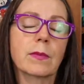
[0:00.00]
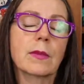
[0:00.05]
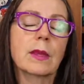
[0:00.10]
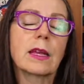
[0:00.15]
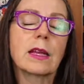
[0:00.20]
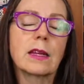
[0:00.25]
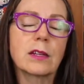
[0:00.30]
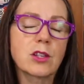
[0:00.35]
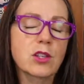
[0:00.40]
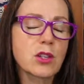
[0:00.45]

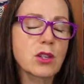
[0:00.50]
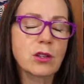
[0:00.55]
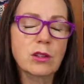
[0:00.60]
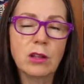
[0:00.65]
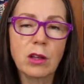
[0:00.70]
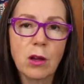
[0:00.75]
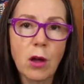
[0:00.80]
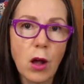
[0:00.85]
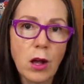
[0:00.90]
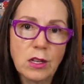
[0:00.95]
it
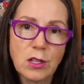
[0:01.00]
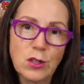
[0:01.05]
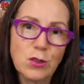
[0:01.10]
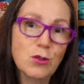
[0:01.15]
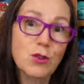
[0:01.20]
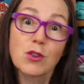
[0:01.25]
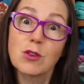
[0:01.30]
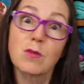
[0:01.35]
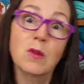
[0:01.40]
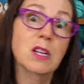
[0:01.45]
shouldn't cause you
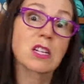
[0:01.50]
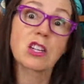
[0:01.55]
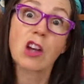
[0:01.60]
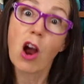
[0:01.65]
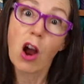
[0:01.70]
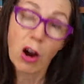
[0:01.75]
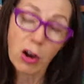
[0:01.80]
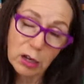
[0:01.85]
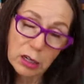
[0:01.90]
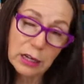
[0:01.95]
too much
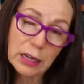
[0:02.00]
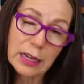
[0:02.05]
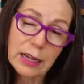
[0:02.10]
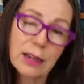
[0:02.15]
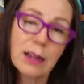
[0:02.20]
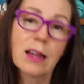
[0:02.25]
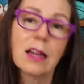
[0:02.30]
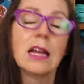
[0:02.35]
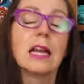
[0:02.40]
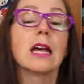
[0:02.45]

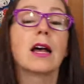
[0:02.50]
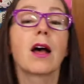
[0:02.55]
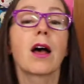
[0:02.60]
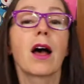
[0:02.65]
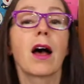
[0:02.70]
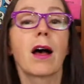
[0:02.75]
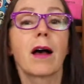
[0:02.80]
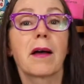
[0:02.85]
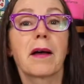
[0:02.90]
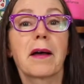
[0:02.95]
heartache.
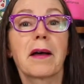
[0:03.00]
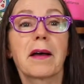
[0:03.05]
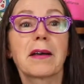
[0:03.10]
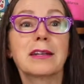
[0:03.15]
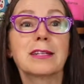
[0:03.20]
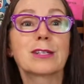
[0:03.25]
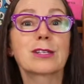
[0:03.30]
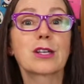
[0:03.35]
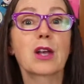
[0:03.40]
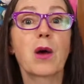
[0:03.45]
When
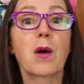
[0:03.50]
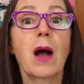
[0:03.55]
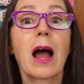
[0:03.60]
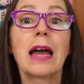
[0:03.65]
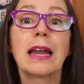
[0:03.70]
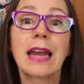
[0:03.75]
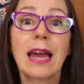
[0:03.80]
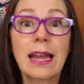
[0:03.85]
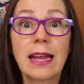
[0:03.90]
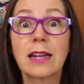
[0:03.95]

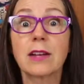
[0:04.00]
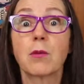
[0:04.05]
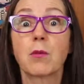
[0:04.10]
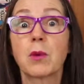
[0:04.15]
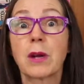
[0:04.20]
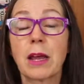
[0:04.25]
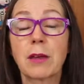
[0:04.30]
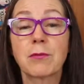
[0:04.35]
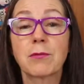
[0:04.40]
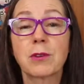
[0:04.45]

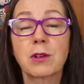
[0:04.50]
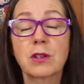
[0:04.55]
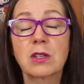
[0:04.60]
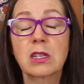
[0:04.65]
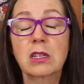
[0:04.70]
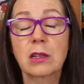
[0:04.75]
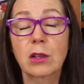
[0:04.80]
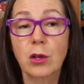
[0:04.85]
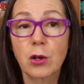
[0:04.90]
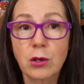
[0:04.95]
I
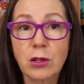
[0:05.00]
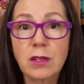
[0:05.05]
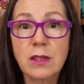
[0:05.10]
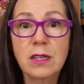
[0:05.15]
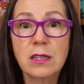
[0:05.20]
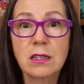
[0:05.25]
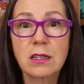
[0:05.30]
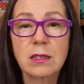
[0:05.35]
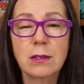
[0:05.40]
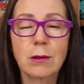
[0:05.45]
first learned
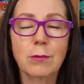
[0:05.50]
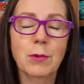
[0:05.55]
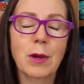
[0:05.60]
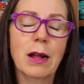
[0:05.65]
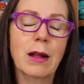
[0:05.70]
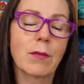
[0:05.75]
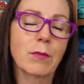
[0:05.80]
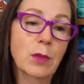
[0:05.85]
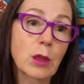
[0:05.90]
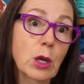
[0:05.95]
this,
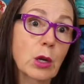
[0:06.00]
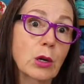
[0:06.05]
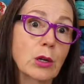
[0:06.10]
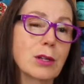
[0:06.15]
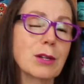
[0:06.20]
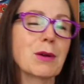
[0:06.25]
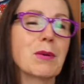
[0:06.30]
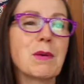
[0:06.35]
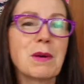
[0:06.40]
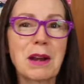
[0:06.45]

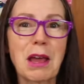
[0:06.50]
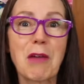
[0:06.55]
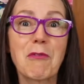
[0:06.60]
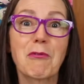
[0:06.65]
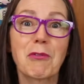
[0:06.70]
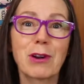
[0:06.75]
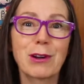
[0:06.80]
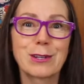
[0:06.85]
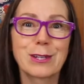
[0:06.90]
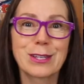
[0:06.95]
when I
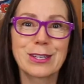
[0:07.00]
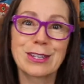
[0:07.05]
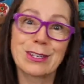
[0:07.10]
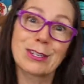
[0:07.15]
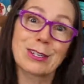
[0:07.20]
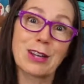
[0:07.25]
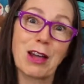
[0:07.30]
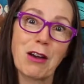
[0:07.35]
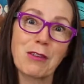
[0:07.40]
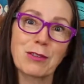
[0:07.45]
first
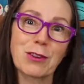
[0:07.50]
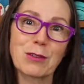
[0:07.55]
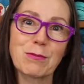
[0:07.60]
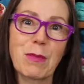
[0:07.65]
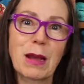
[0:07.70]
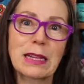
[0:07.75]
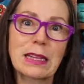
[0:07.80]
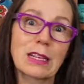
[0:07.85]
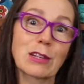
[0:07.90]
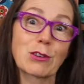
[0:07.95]
discovered
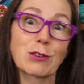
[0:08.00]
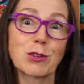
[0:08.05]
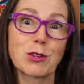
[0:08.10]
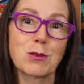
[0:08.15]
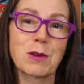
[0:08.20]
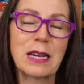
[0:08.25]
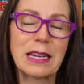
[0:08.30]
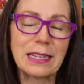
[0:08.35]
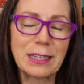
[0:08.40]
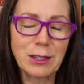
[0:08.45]
my little
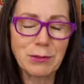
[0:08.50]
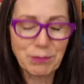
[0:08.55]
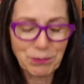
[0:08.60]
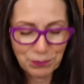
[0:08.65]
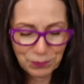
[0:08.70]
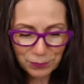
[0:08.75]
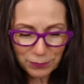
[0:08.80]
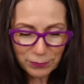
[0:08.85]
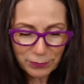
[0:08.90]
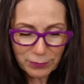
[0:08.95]
trick,
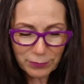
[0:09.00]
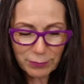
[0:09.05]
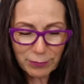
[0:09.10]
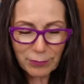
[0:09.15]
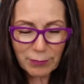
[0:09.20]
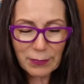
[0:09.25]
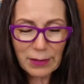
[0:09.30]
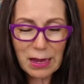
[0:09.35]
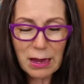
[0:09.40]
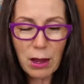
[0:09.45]

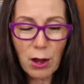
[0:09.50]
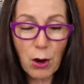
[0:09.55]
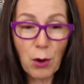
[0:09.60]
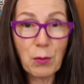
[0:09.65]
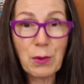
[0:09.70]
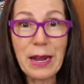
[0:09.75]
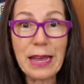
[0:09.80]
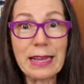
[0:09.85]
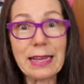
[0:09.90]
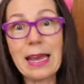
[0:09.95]
or
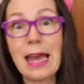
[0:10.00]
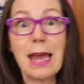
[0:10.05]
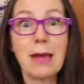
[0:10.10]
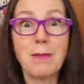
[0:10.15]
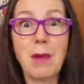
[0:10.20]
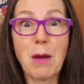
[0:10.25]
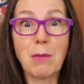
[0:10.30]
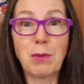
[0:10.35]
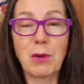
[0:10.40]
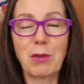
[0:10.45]
when I came
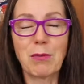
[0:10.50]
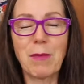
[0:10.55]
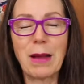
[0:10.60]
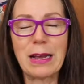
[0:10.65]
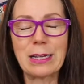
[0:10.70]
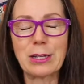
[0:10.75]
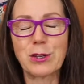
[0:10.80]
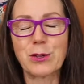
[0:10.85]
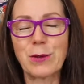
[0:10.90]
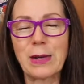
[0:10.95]
up with
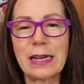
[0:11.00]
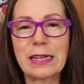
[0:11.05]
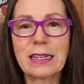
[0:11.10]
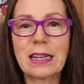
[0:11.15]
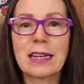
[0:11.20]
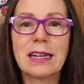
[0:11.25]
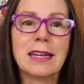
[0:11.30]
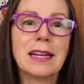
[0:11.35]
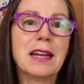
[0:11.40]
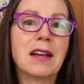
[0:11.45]
my trick,
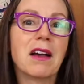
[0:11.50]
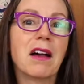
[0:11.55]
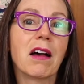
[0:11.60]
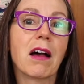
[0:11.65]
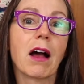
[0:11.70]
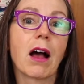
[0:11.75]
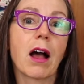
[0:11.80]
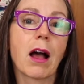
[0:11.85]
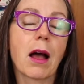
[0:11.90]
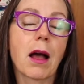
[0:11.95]

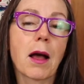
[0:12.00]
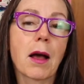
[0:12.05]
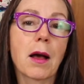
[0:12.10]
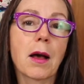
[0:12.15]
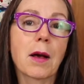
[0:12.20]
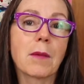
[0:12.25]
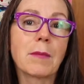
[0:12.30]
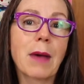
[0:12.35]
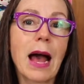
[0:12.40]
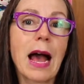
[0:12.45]

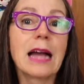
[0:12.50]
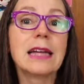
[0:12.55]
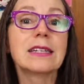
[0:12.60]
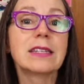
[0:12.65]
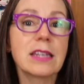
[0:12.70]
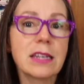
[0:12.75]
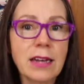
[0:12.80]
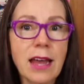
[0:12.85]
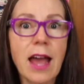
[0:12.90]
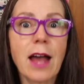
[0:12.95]
I
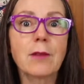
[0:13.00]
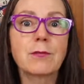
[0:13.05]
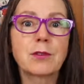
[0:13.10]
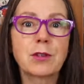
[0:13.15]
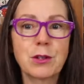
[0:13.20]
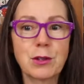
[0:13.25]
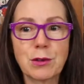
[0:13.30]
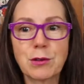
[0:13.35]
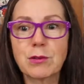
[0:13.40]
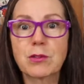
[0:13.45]
did have
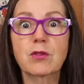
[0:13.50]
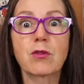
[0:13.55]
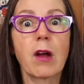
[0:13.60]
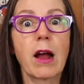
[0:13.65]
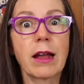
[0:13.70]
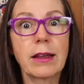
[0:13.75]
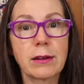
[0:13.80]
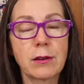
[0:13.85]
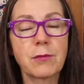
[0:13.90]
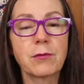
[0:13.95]
to
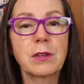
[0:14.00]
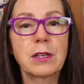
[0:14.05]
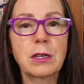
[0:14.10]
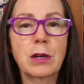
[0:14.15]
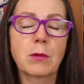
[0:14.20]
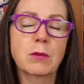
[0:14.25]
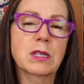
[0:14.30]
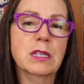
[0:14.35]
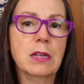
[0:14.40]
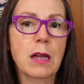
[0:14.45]
try it,
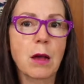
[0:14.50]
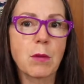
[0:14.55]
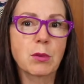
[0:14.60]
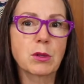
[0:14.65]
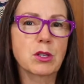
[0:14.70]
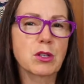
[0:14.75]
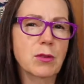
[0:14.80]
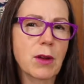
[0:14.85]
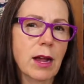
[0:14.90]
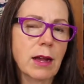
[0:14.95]
it was a couple
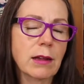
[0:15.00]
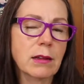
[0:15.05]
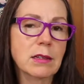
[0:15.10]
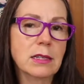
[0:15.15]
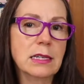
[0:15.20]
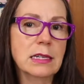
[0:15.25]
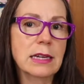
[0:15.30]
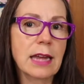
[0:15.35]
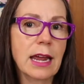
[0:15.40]
trials and